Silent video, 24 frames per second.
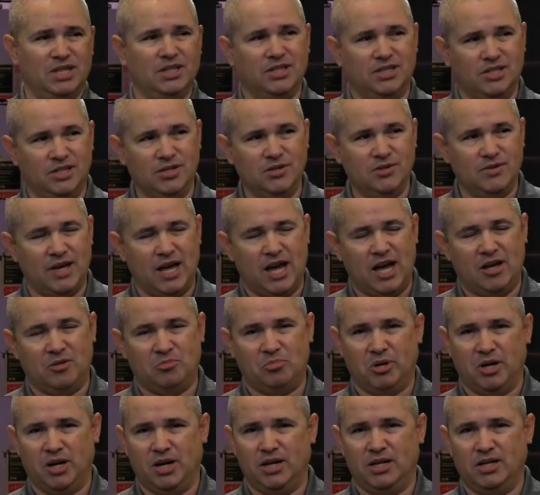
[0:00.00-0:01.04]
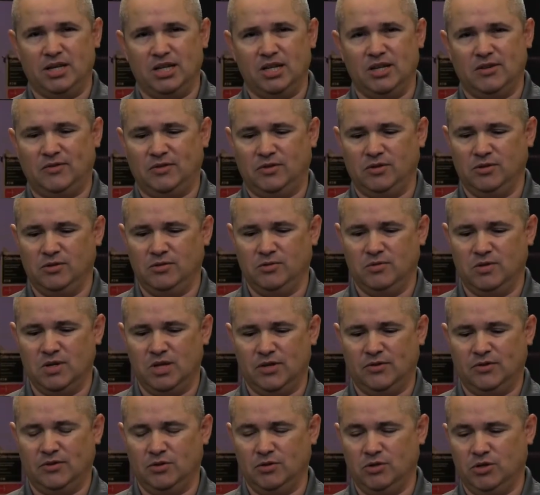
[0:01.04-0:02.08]
to do that, but if you
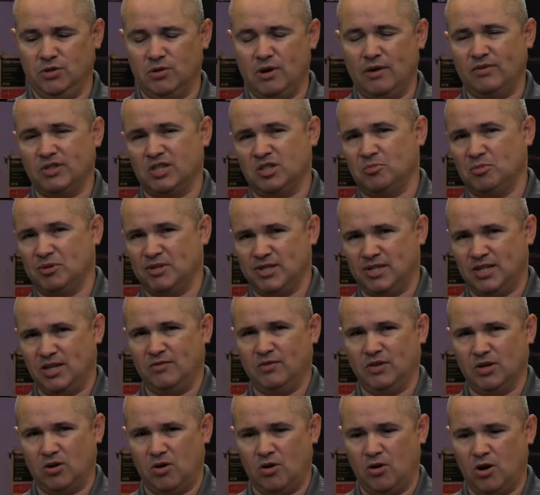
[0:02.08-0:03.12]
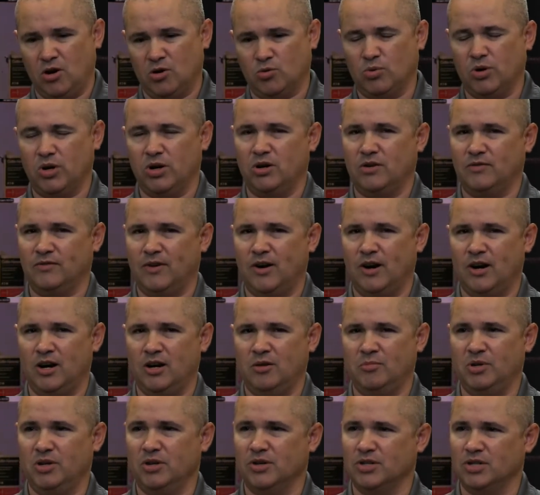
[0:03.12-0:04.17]
do have a specific hardware
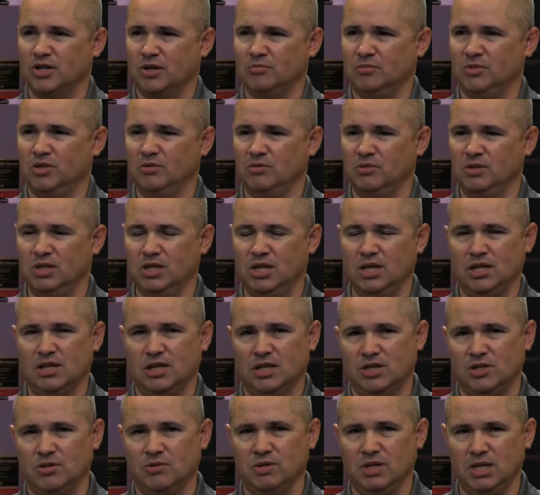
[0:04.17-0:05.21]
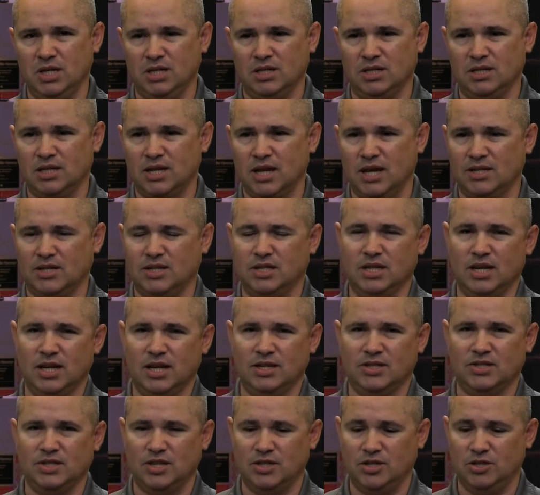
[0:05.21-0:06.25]
environment or something unique that you need to test
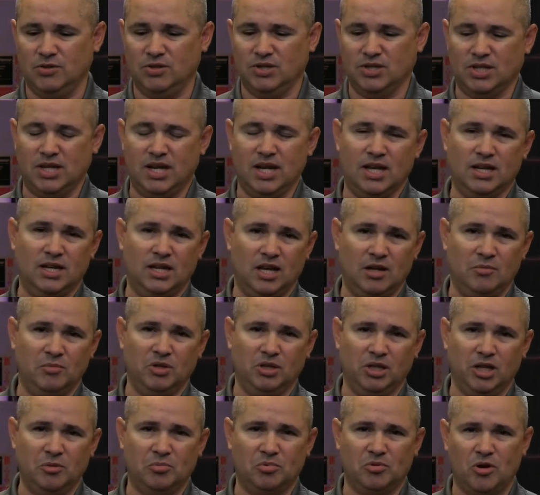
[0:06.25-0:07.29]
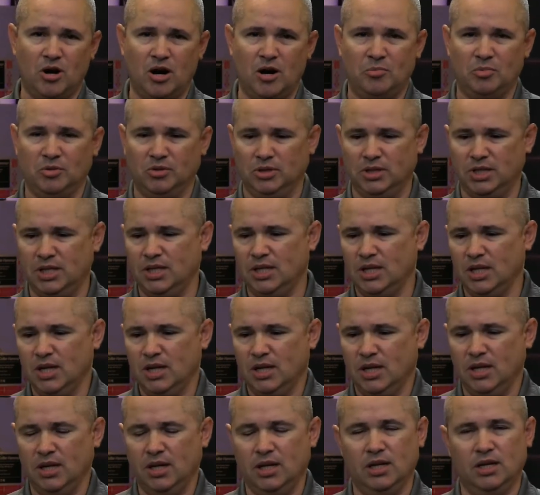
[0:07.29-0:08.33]
against that you just can't emulate properly
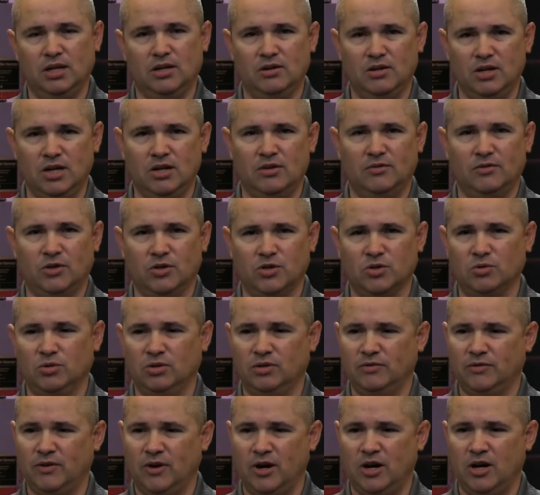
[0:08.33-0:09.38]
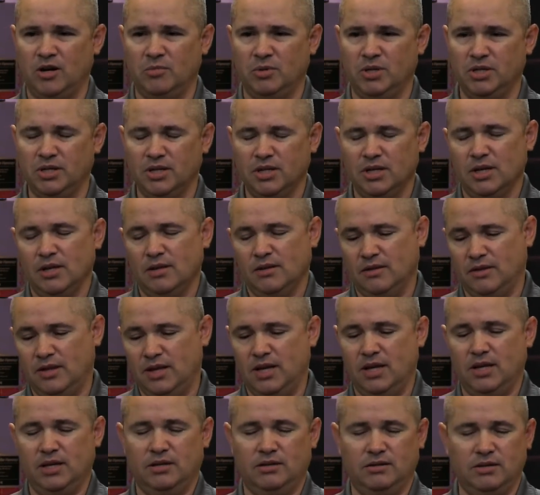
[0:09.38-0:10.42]
in a virtual environment,
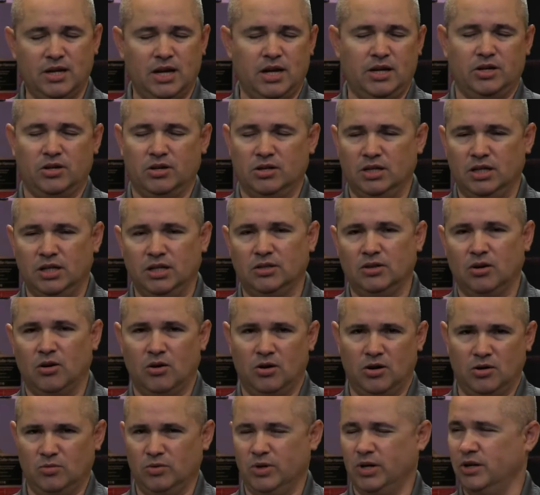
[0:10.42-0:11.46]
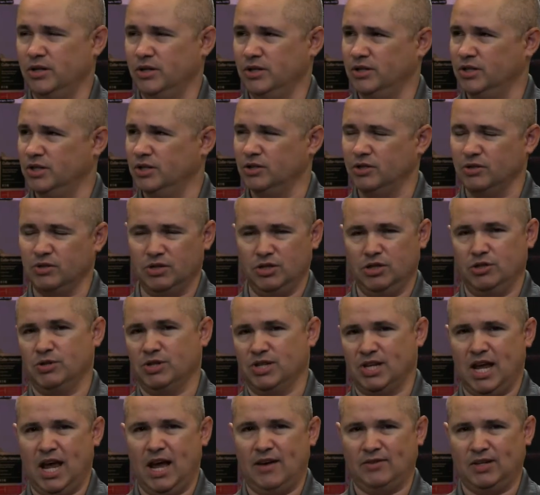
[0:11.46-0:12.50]
then yeah, you're going to need the hardware. You
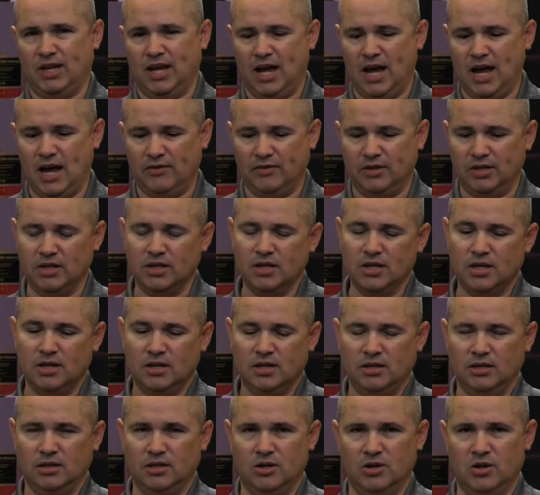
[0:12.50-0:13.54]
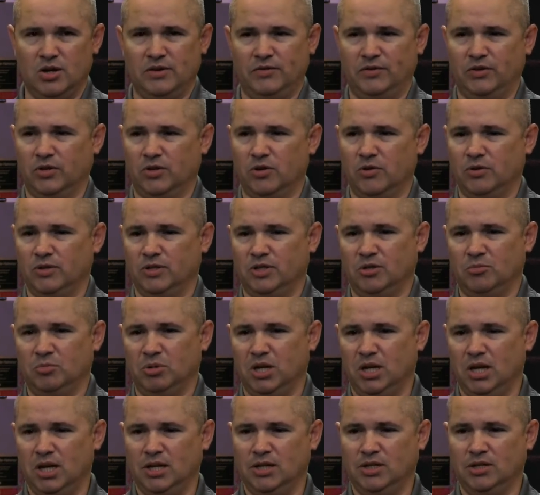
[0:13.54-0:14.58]
just have to have it. If you're going to
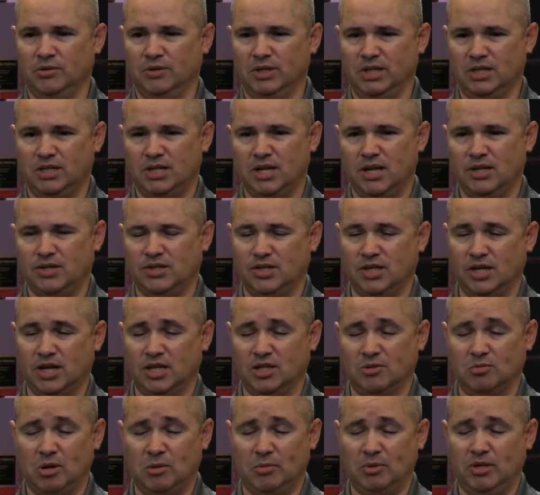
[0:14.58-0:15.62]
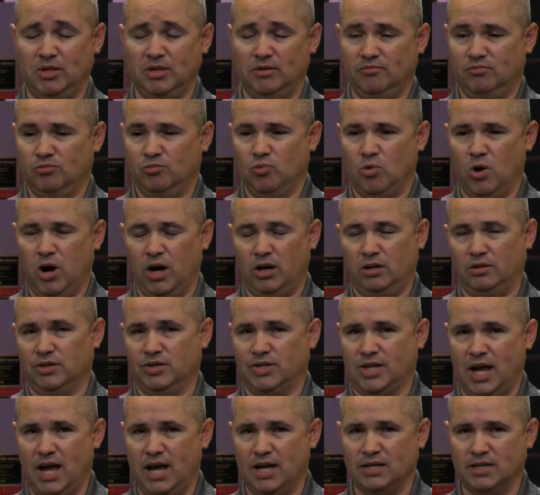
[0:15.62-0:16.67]
be doing tests against maybe
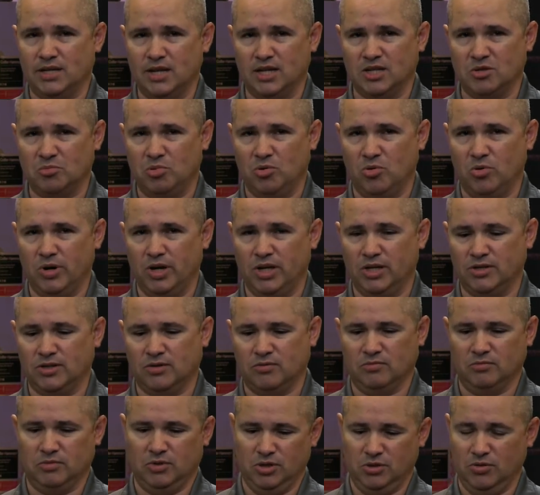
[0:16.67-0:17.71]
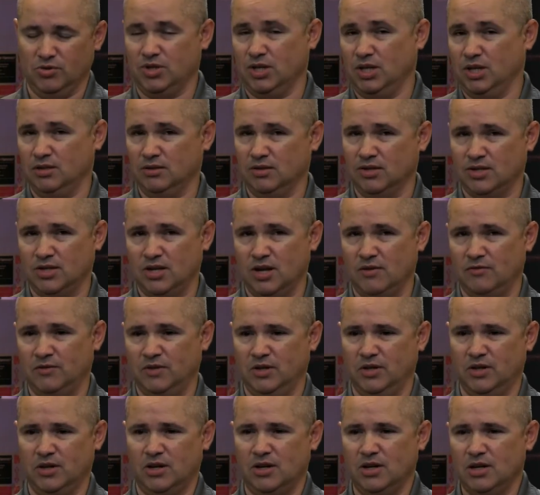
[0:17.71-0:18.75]
wireless access points using the stuff
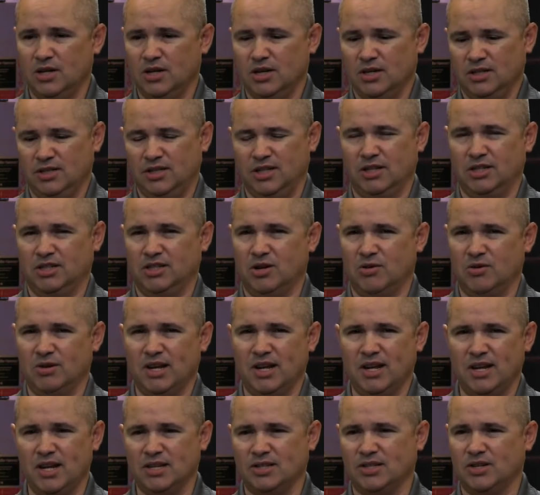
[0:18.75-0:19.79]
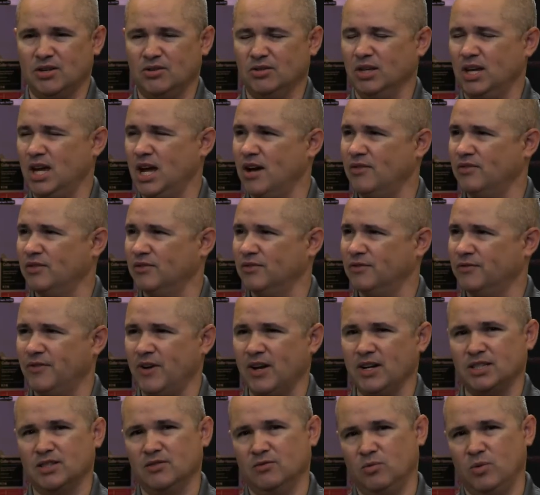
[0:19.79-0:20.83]
here, you don't necessarily have an
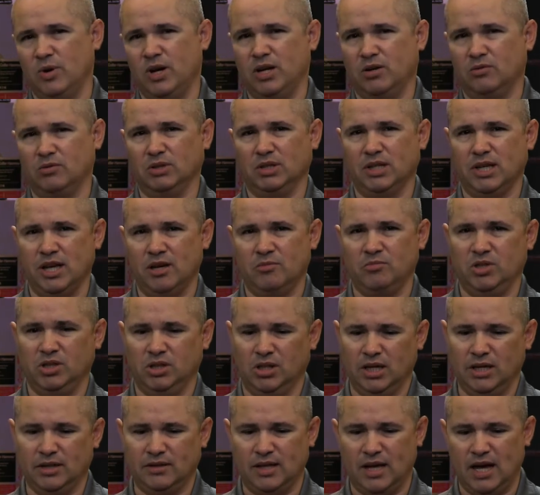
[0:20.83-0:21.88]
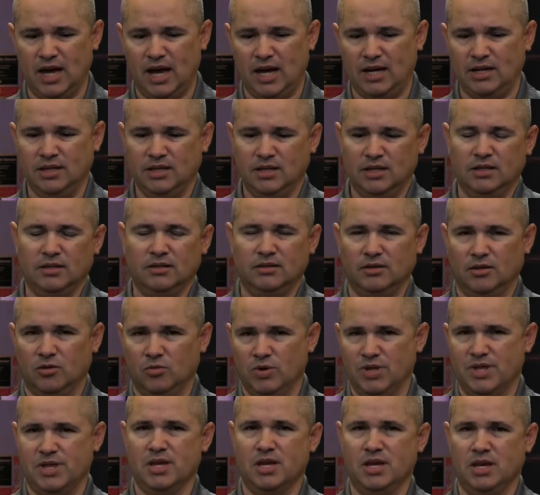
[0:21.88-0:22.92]
effective way to really emulate that
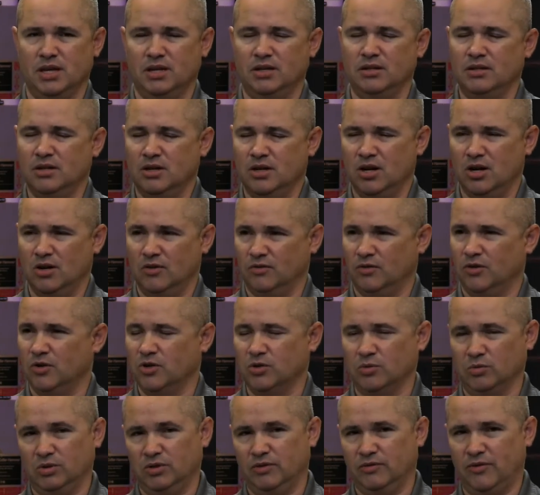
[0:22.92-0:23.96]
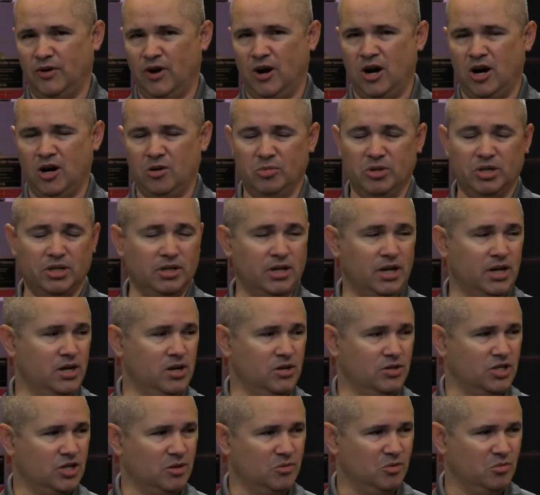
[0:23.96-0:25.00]
within a virtual environment. And I
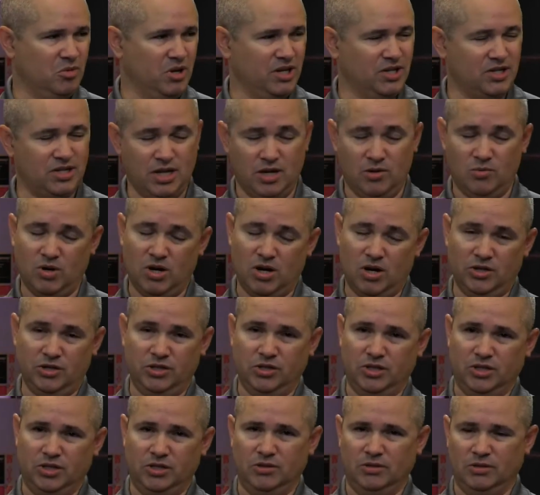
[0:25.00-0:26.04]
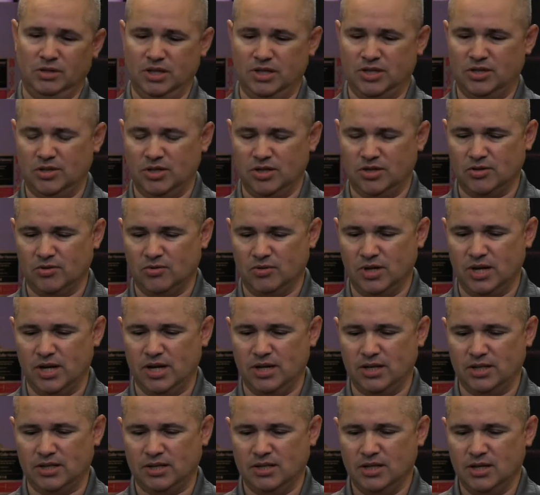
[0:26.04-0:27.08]
know someone might say, well, you could do this, this, or
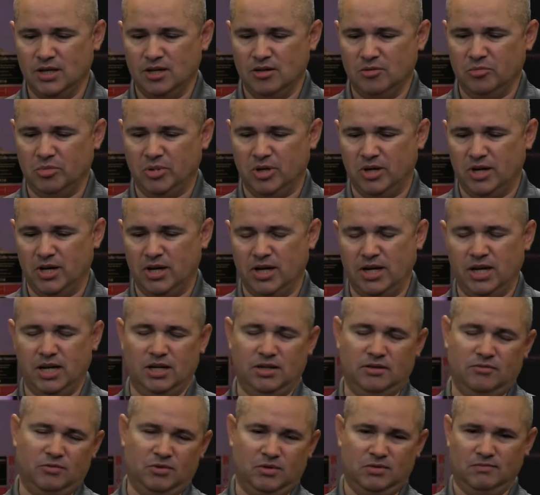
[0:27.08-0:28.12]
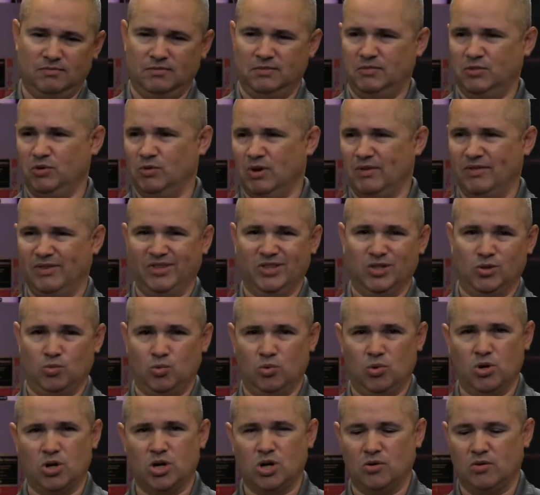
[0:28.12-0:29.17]
this, and you have all these
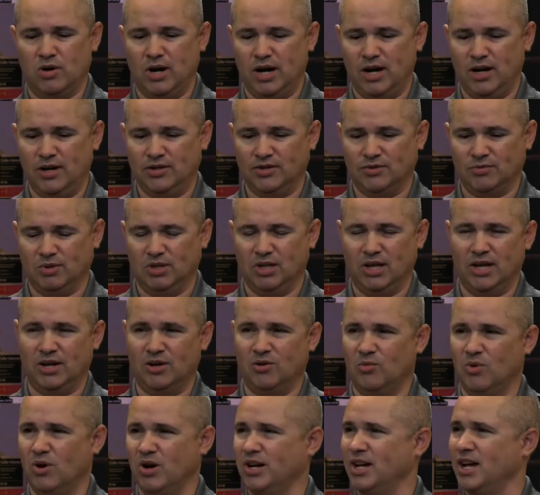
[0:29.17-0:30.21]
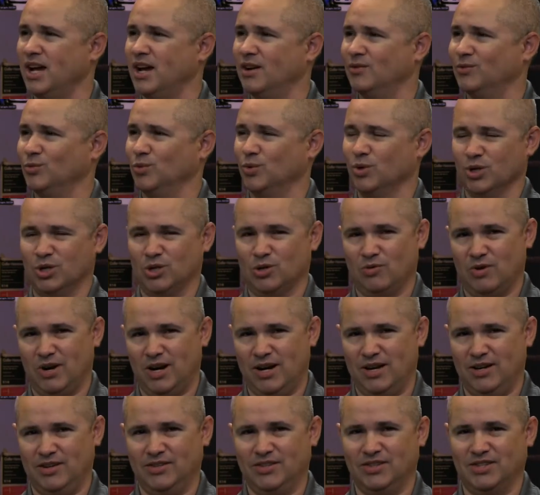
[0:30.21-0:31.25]
workarounds. Well, I don't want to have
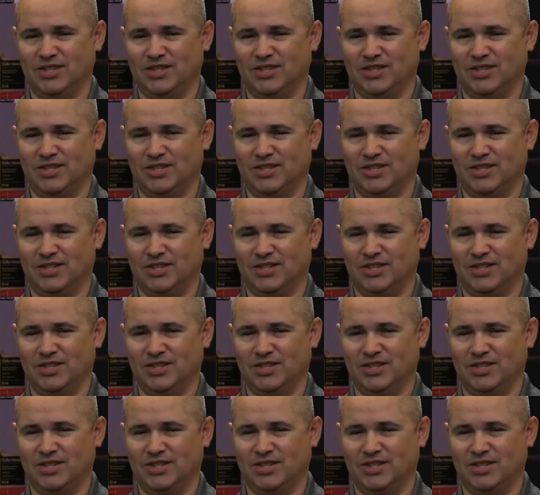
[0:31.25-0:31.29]
workarounds